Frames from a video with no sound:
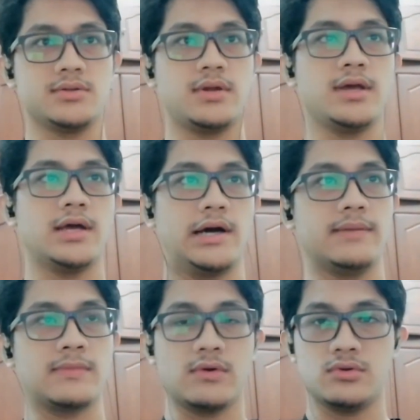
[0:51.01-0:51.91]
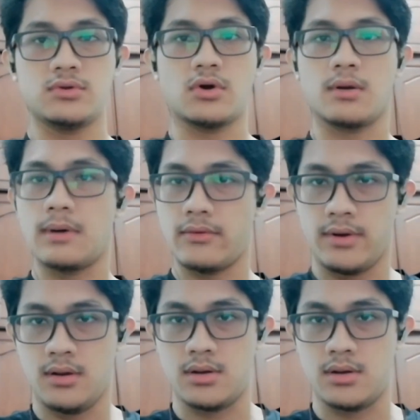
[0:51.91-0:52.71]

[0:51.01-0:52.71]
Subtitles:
today I'm going to talk about